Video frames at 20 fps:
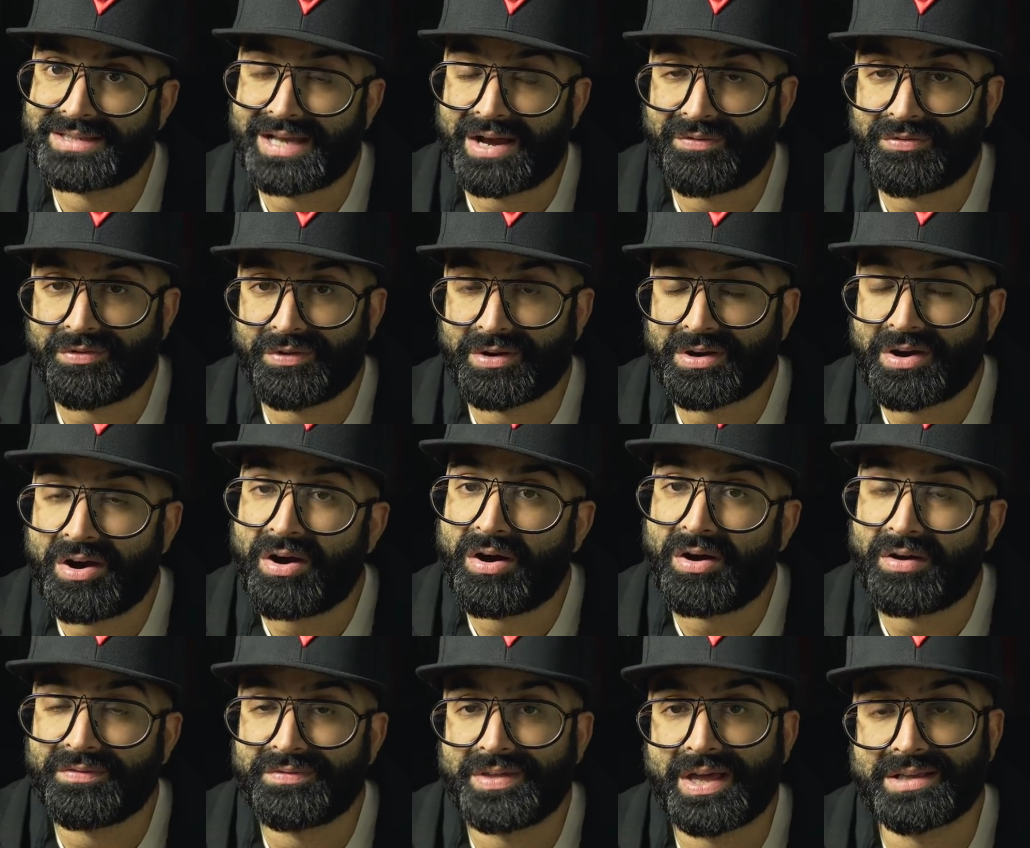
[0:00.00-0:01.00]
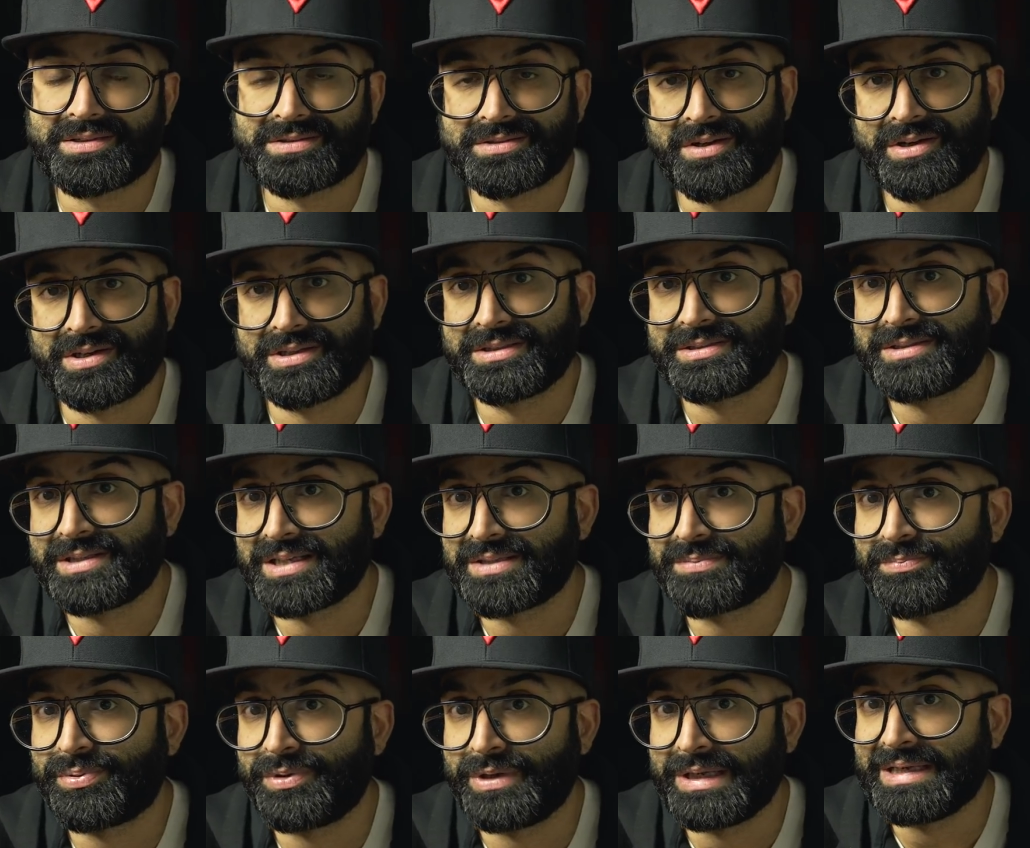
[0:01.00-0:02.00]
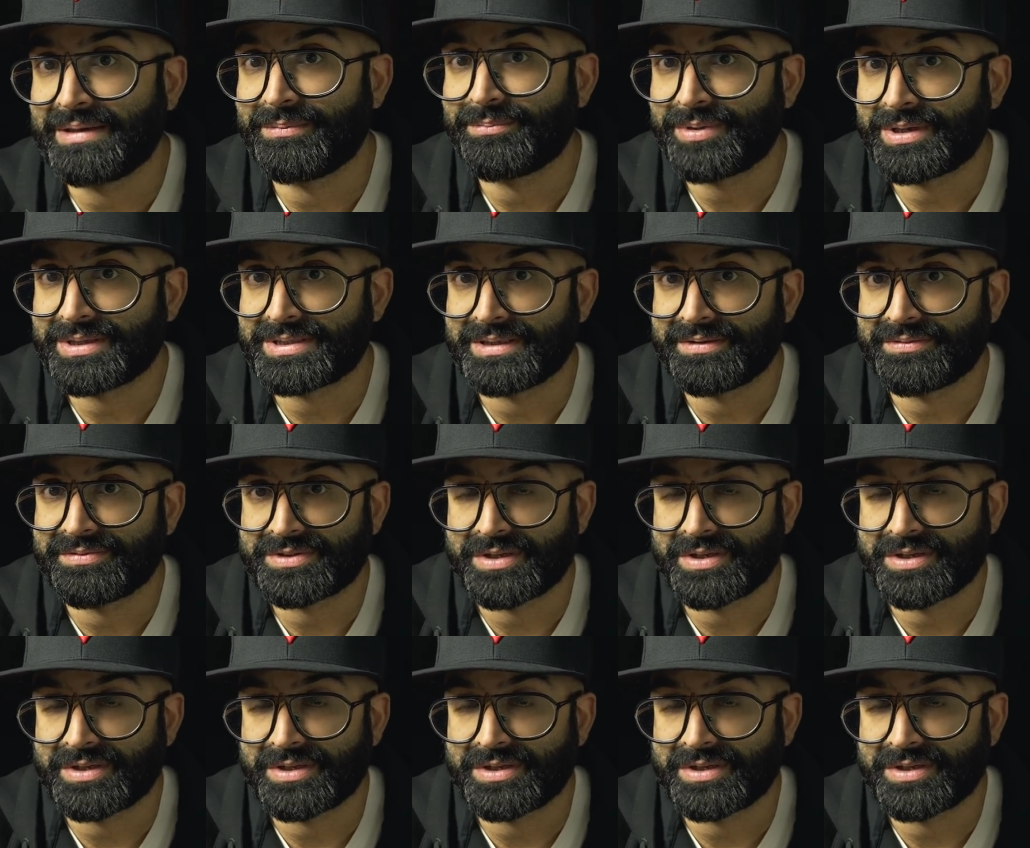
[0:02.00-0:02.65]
Now for a car of that size, that's pretty impressive.